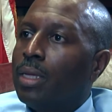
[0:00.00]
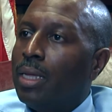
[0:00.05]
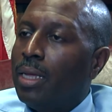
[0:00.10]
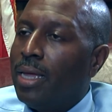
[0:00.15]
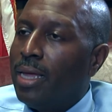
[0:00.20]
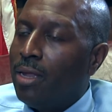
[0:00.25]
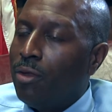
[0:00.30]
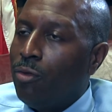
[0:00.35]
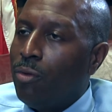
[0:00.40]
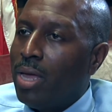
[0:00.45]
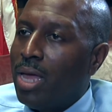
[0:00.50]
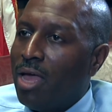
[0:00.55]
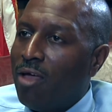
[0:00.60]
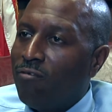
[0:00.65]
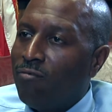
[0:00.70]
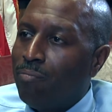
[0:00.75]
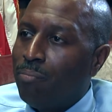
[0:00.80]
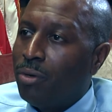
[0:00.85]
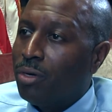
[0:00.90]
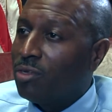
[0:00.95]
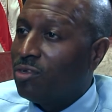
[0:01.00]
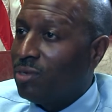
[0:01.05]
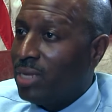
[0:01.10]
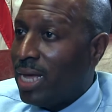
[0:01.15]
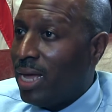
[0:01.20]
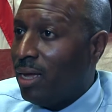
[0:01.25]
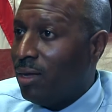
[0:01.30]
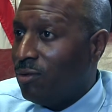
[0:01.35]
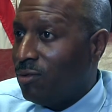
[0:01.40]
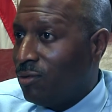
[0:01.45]
And you have book
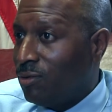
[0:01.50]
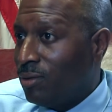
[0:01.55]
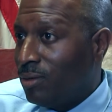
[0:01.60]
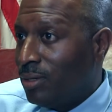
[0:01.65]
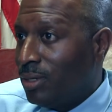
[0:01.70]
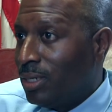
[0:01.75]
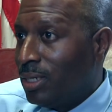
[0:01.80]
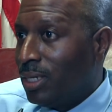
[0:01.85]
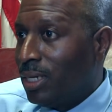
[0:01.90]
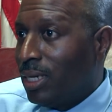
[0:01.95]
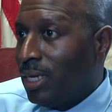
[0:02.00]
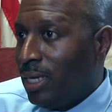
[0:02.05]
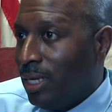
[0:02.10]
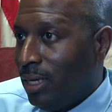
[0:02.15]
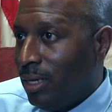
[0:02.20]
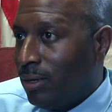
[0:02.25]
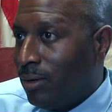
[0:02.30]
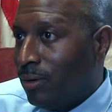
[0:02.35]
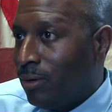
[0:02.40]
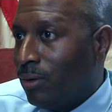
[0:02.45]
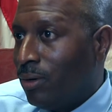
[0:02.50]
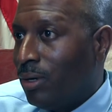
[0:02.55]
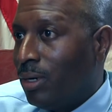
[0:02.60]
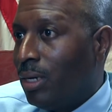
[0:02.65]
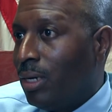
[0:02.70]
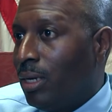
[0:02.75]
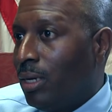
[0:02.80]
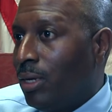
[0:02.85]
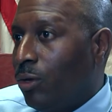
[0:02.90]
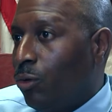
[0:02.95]
stacks here.
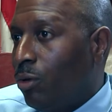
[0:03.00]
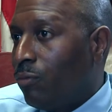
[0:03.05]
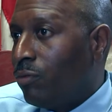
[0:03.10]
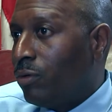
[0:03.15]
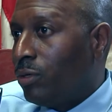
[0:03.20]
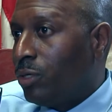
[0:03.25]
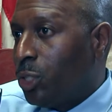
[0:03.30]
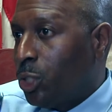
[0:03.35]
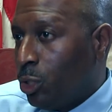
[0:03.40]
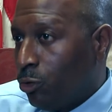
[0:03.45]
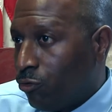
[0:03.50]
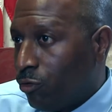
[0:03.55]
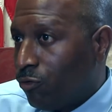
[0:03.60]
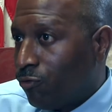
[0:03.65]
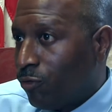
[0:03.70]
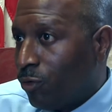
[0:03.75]
You have a children's